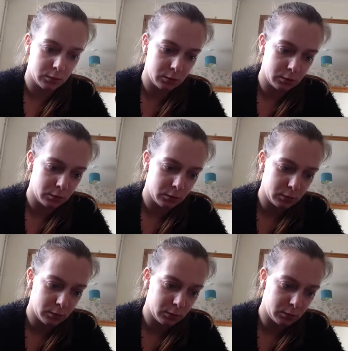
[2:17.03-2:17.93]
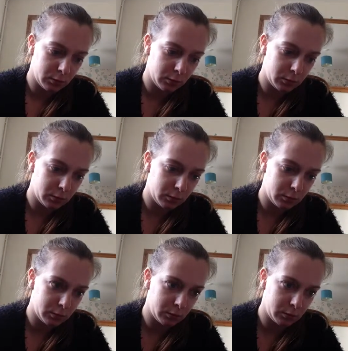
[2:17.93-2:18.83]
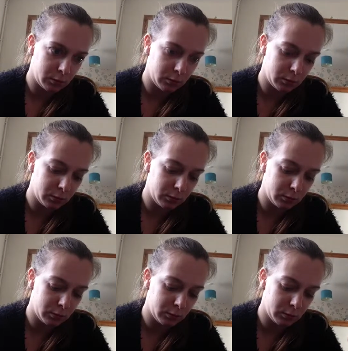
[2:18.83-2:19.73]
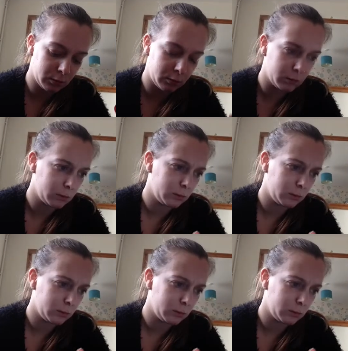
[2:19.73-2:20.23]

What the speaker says: (no one is talking)